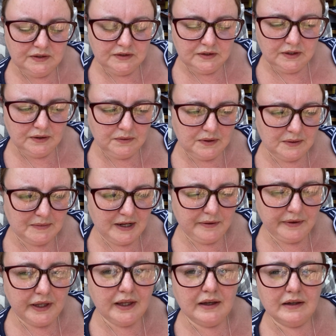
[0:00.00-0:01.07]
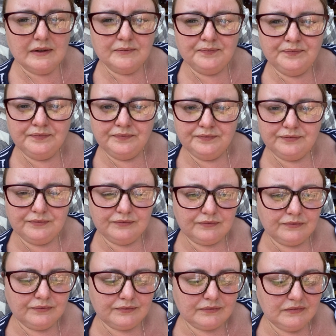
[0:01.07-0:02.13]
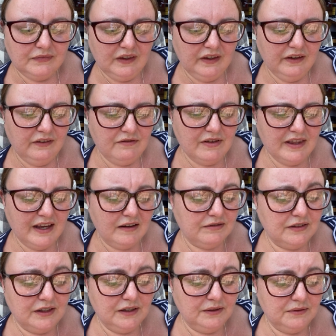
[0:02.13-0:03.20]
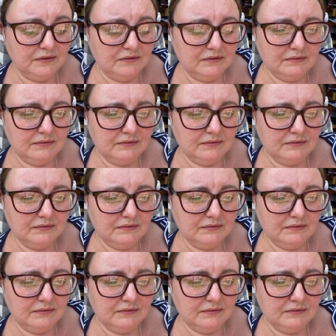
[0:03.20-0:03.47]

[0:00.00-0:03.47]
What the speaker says: So I'm out here for the afternoon.